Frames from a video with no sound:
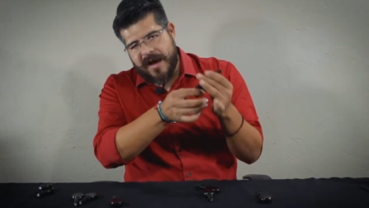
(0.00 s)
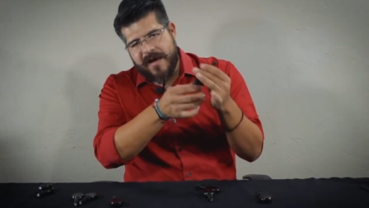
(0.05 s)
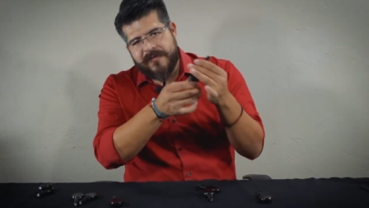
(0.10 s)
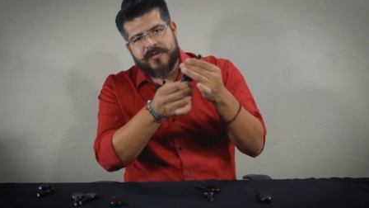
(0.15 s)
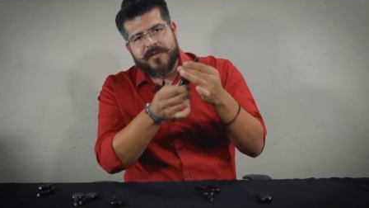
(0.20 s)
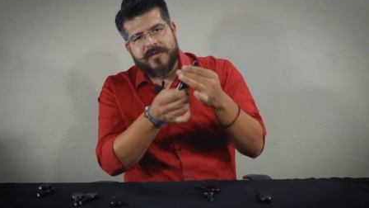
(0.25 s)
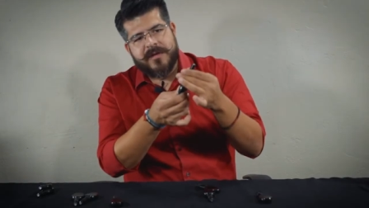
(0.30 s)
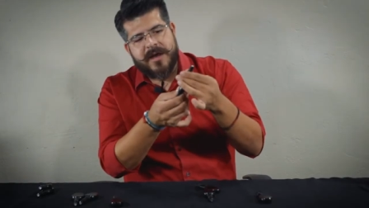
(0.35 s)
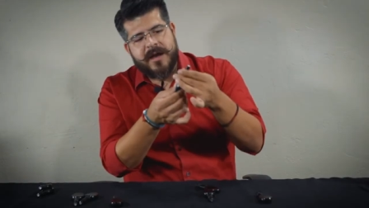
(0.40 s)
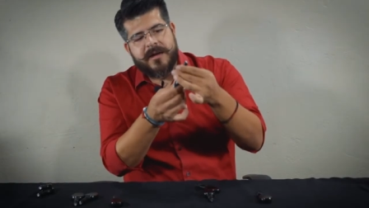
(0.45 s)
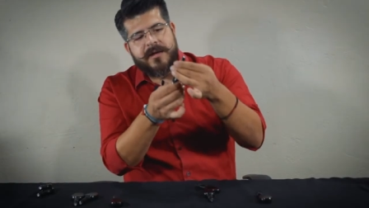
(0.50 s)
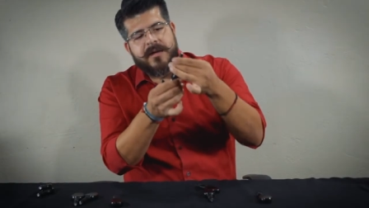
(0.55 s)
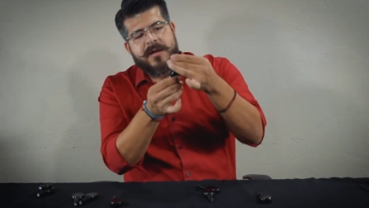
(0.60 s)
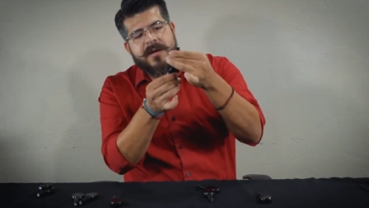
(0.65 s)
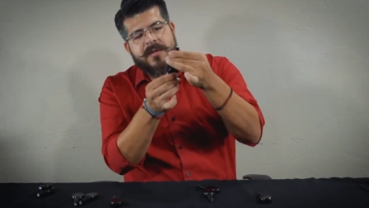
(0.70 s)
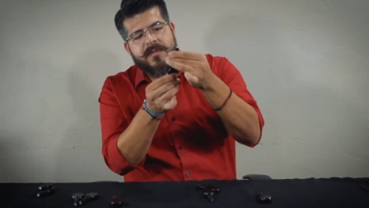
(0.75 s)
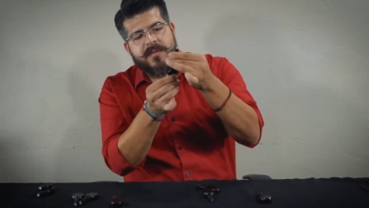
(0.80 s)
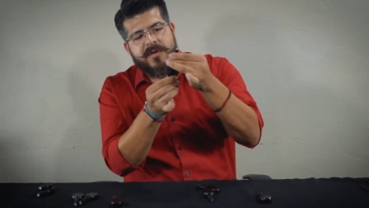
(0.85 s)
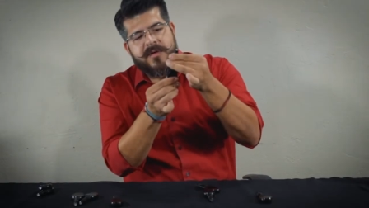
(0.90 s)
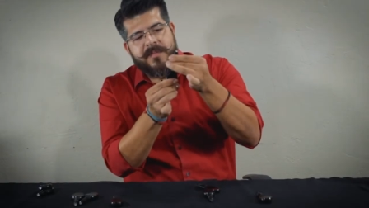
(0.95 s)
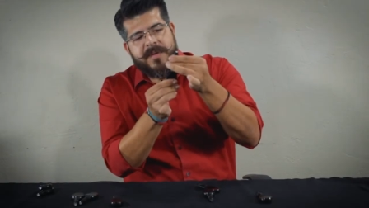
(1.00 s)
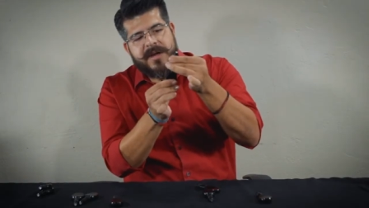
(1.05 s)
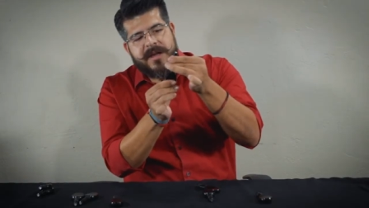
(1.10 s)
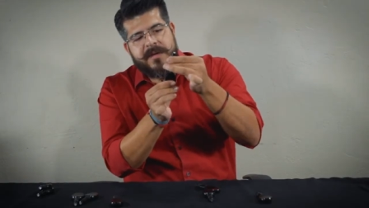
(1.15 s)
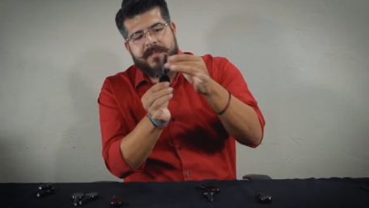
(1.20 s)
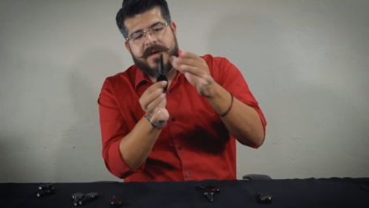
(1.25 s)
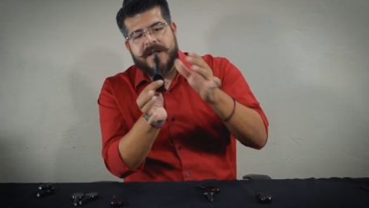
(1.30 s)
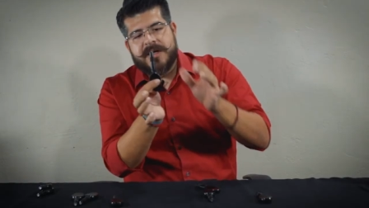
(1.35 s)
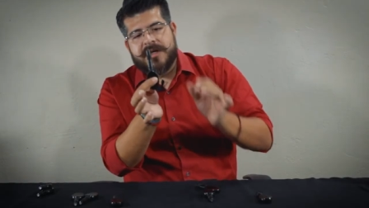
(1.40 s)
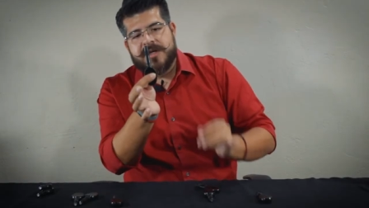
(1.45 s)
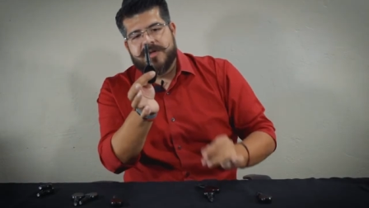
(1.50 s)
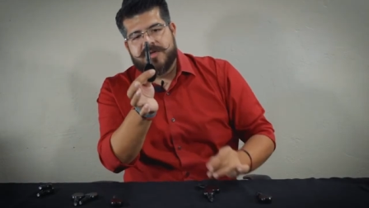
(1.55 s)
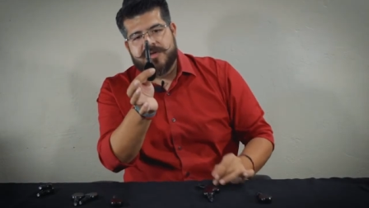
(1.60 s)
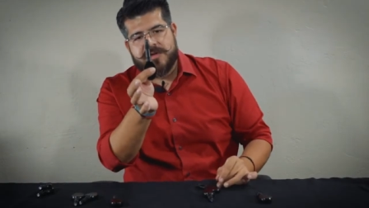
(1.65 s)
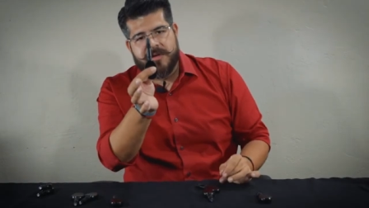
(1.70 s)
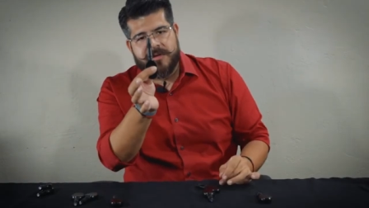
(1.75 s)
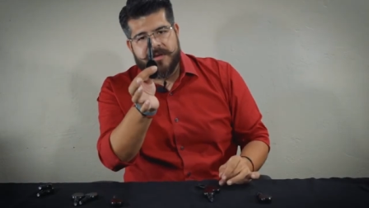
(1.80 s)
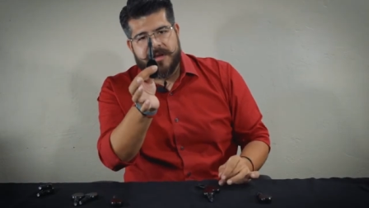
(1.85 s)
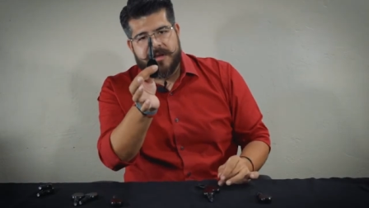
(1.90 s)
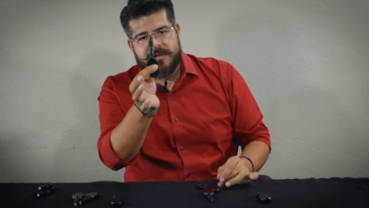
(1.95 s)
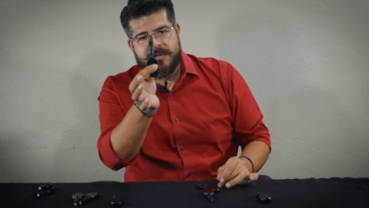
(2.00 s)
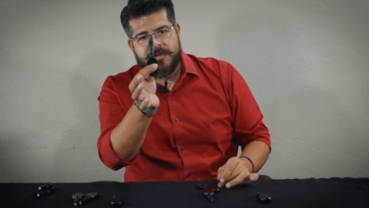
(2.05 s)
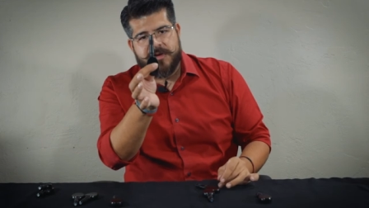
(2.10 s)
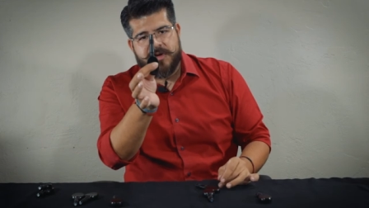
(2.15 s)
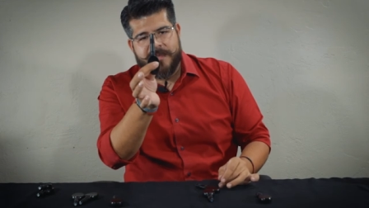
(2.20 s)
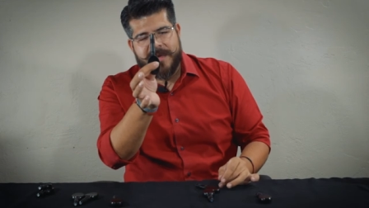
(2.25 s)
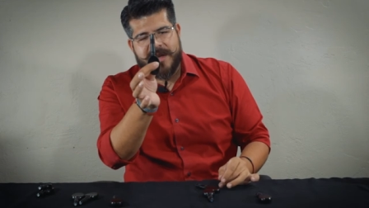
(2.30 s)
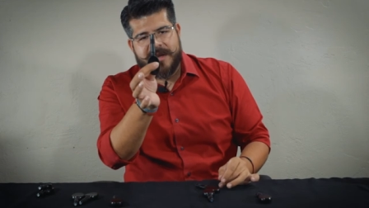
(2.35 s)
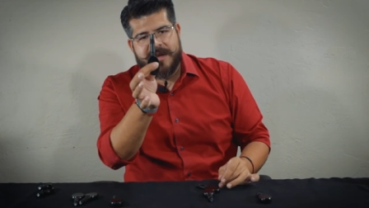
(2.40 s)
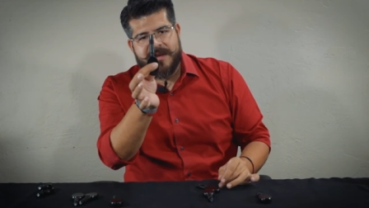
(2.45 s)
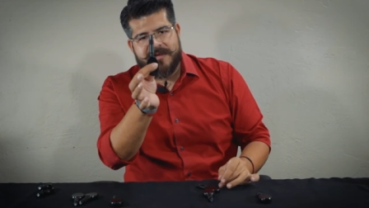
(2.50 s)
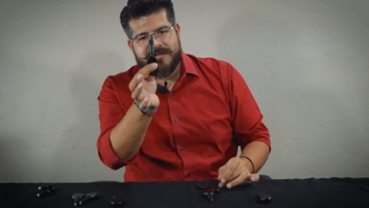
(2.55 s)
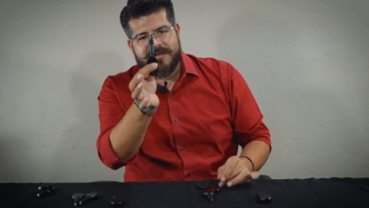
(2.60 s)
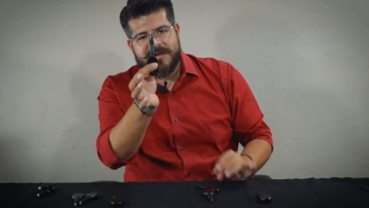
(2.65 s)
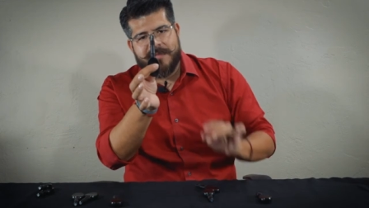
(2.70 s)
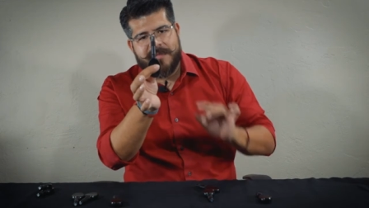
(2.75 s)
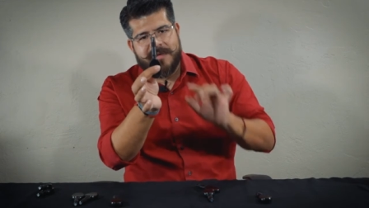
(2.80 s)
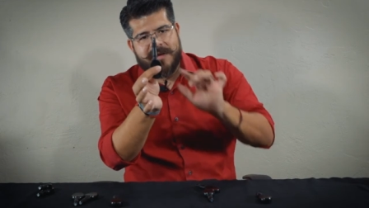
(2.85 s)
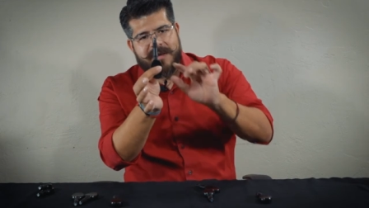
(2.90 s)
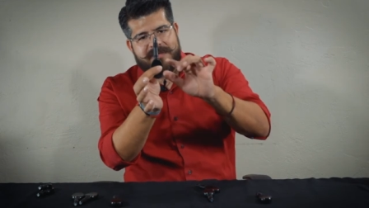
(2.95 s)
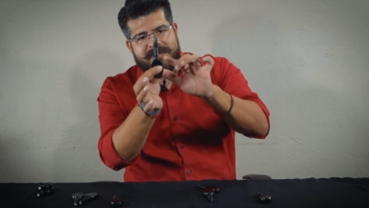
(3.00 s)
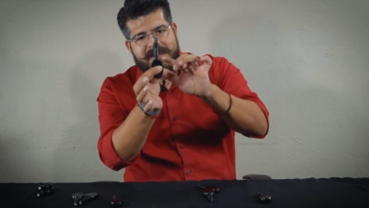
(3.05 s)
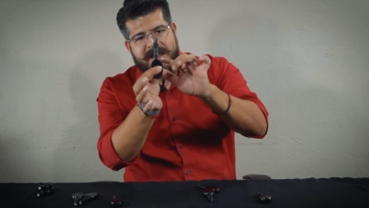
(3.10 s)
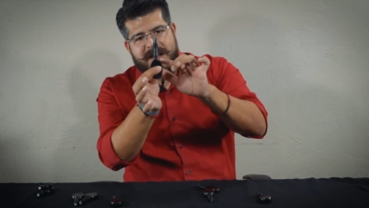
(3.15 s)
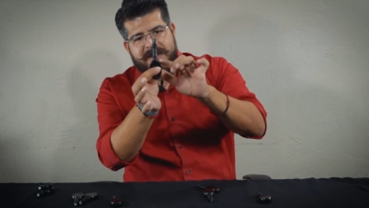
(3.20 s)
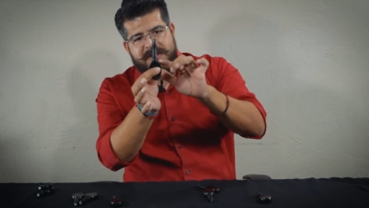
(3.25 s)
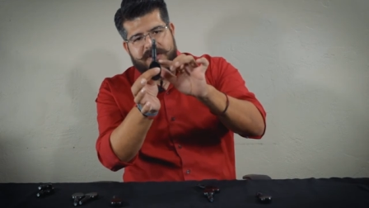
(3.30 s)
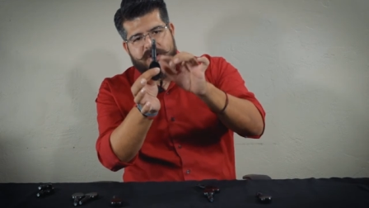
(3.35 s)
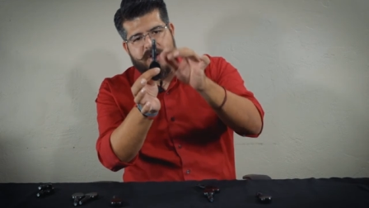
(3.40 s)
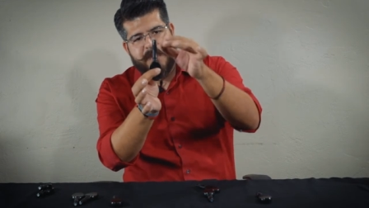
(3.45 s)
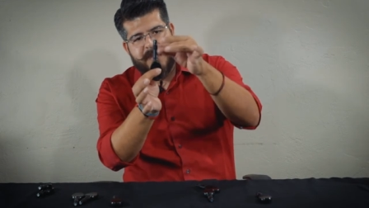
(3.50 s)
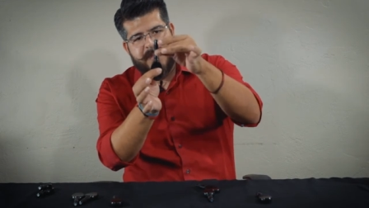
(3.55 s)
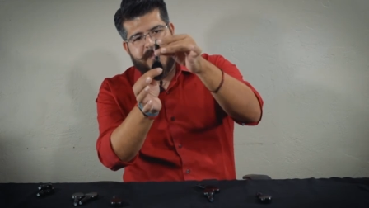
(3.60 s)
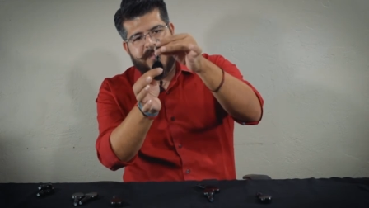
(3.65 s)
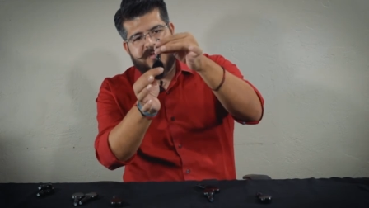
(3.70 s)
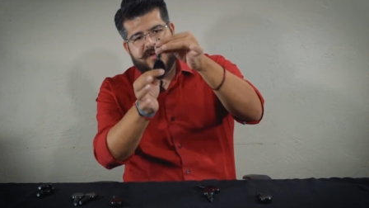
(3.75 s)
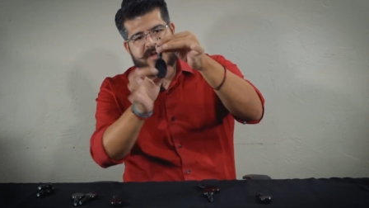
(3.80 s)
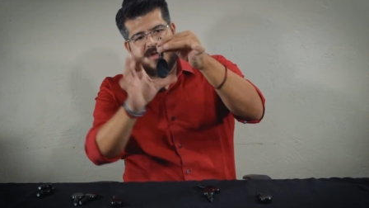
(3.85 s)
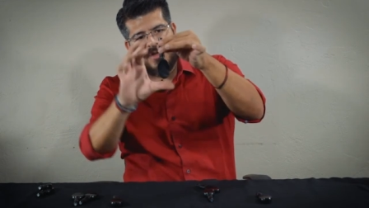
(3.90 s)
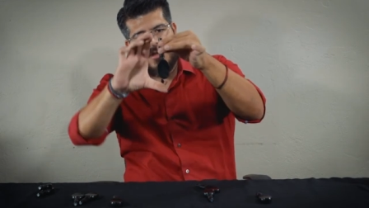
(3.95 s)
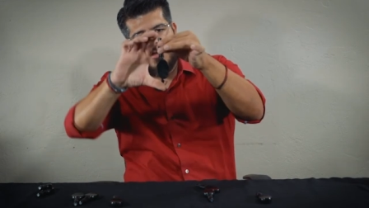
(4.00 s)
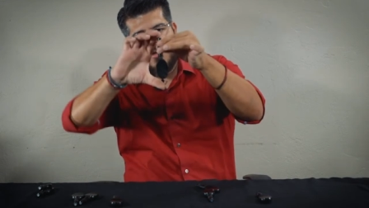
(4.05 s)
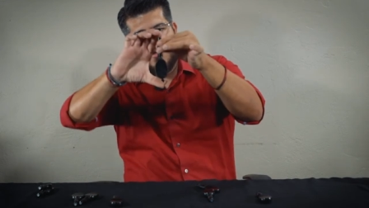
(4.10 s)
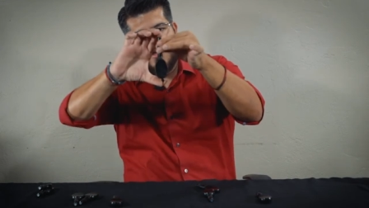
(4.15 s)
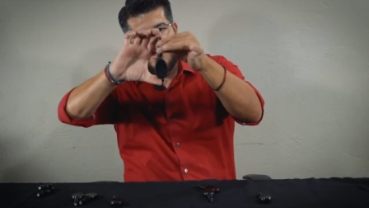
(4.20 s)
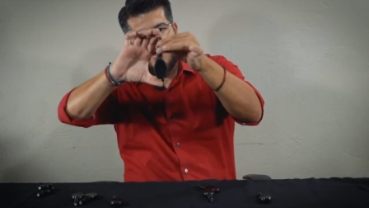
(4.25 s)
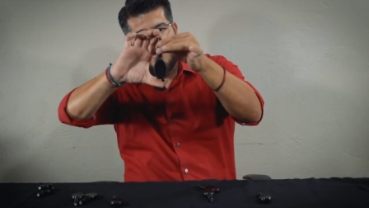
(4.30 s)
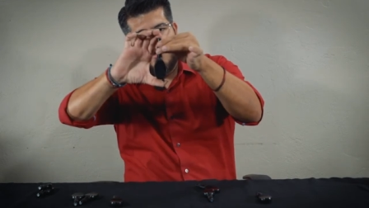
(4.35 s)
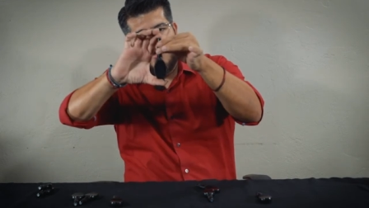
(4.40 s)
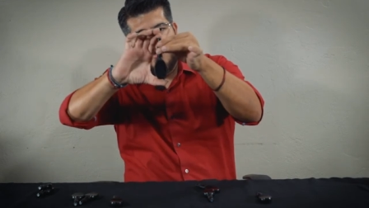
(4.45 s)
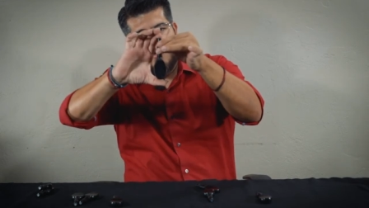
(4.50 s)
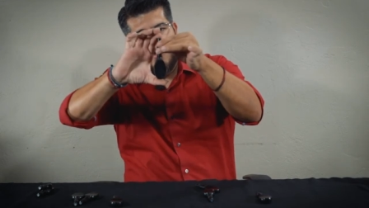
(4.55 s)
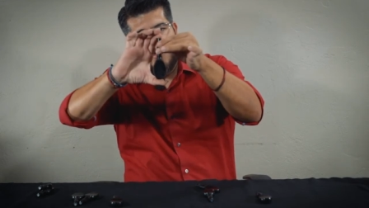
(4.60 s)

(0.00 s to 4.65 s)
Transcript: after that would be making sure that your mechanism is not on the open position, that